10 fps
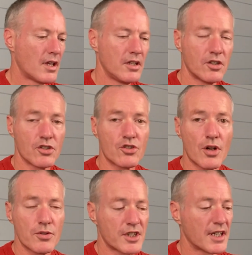Your
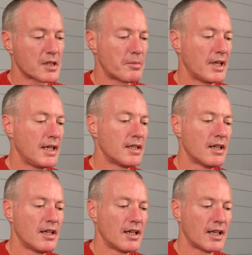control stick speed
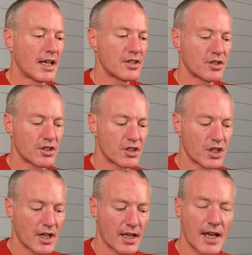allows you to
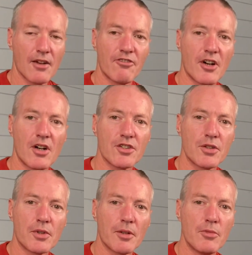check how fast you
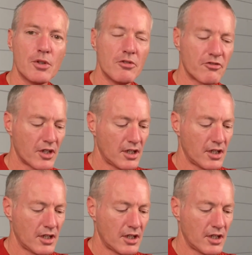want to move